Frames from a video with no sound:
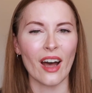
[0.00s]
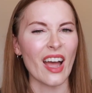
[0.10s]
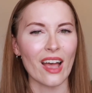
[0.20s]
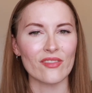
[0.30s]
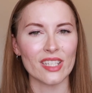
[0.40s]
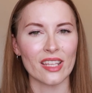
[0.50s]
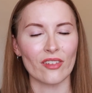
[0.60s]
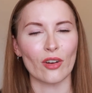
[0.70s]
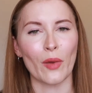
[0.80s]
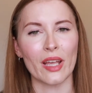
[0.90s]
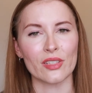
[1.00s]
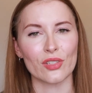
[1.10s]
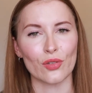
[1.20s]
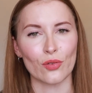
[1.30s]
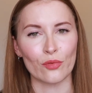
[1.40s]
I have seen there are ways
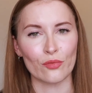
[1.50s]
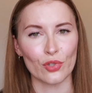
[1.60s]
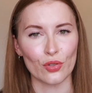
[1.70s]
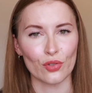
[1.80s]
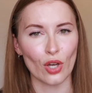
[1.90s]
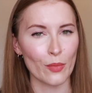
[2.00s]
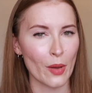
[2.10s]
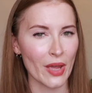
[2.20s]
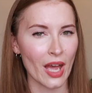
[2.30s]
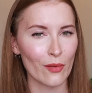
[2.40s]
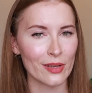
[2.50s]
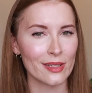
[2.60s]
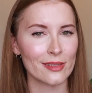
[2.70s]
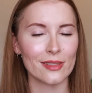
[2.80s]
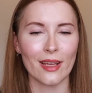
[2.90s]
to do top-up
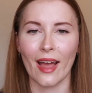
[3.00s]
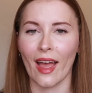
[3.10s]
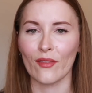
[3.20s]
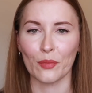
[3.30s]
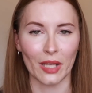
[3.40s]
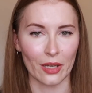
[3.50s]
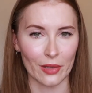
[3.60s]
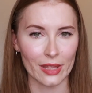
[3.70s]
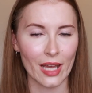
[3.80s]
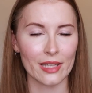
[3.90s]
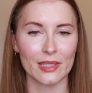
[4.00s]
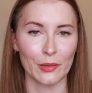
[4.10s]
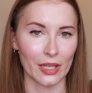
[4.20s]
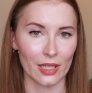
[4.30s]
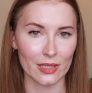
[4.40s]
hours. I haven't played with that, so
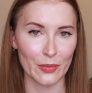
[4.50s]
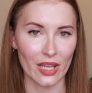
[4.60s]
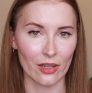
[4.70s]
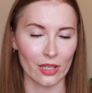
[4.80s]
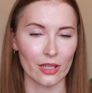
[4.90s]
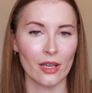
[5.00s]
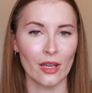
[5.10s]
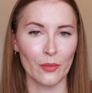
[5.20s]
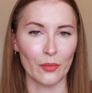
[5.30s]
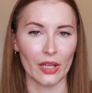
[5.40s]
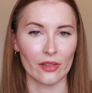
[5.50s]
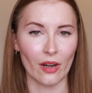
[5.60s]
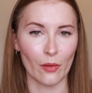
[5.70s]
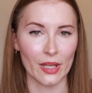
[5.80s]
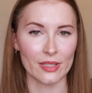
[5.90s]
I can't speak on it, but there
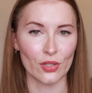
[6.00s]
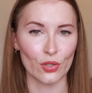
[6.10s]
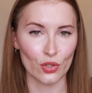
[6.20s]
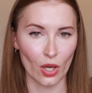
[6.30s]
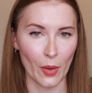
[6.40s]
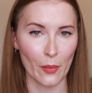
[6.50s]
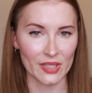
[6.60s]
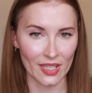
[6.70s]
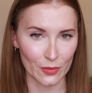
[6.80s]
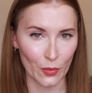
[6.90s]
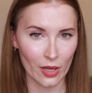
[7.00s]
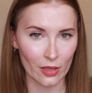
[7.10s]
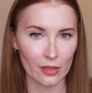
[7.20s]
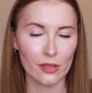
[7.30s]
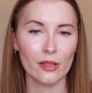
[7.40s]
are ways to do top-ups as
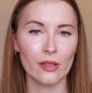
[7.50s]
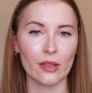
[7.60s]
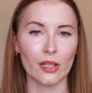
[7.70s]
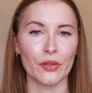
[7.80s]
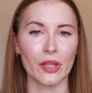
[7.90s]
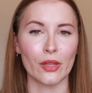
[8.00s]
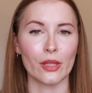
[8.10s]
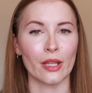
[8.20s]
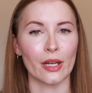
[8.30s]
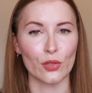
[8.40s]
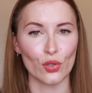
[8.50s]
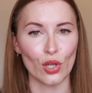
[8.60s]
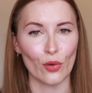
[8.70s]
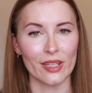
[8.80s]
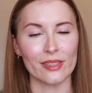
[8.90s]
well. The only thing that I do
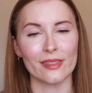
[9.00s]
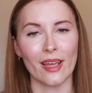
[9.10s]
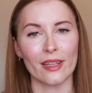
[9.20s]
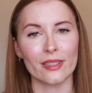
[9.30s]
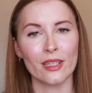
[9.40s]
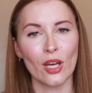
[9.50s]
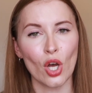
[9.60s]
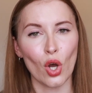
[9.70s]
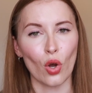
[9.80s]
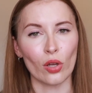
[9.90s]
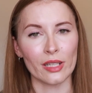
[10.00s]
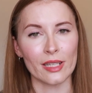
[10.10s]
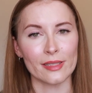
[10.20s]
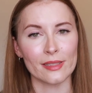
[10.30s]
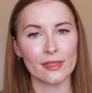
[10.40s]
know is that on
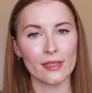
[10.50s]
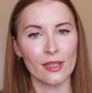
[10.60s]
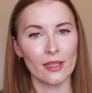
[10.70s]
this